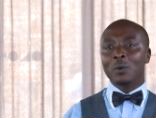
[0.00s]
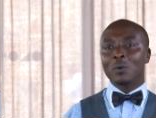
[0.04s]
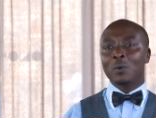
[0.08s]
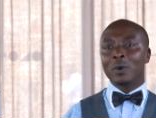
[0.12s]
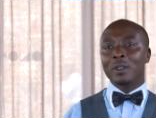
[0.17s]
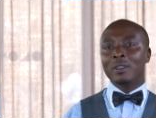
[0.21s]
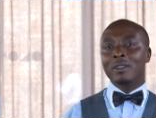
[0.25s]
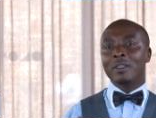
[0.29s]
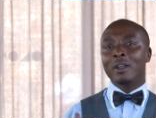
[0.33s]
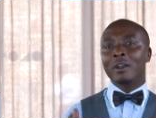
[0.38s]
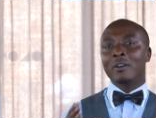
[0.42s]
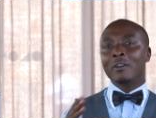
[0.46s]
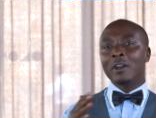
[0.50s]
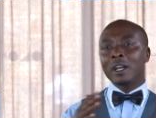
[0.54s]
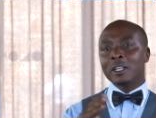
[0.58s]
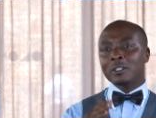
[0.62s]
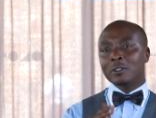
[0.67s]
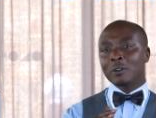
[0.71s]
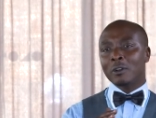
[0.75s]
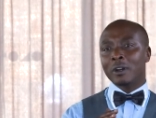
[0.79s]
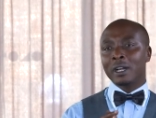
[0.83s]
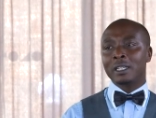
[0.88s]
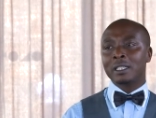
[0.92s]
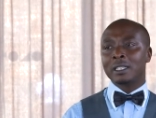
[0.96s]
with the
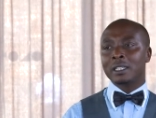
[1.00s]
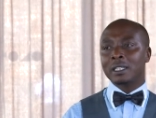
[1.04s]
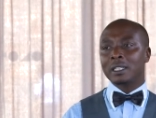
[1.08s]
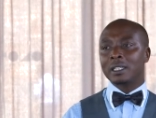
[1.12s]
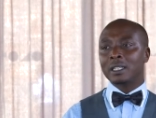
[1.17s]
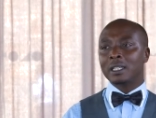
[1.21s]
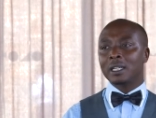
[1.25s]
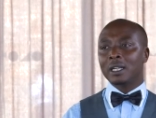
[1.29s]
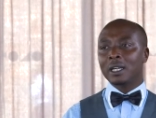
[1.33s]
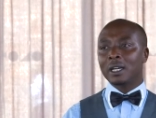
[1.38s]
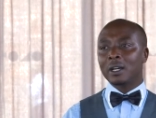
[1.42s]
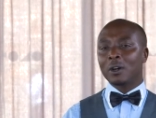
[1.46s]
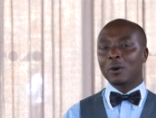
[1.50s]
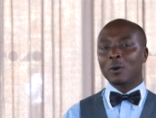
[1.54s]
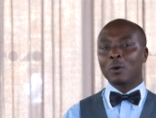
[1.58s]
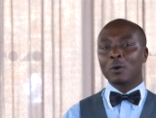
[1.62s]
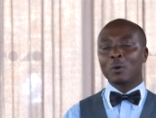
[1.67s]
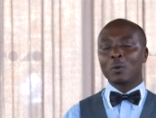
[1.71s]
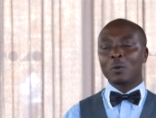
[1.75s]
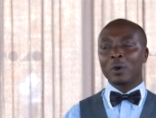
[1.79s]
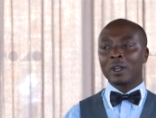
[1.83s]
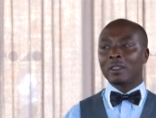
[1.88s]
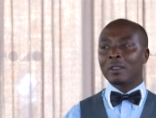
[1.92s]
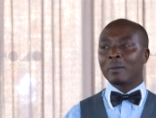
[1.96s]
restaurant or
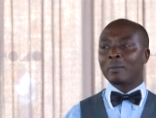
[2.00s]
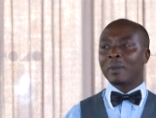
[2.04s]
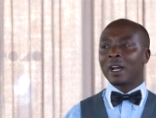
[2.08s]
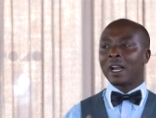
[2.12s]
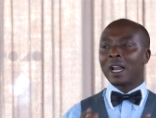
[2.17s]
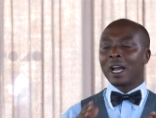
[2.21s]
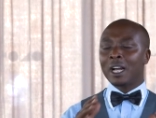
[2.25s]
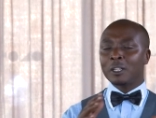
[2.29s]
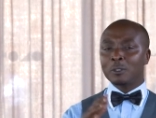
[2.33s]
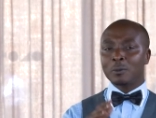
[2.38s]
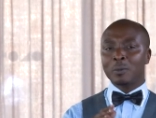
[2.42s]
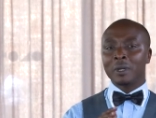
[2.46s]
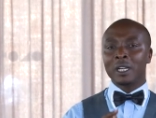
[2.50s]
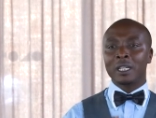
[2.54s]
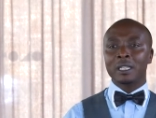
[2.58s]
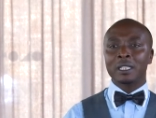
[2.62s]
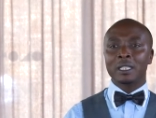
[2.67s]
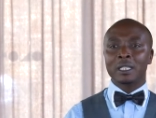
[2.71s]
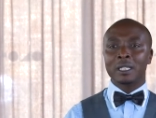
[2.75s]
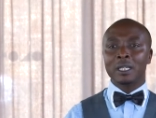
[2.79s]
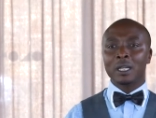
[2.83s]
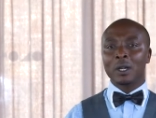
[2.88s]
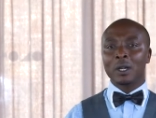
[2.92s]
with the management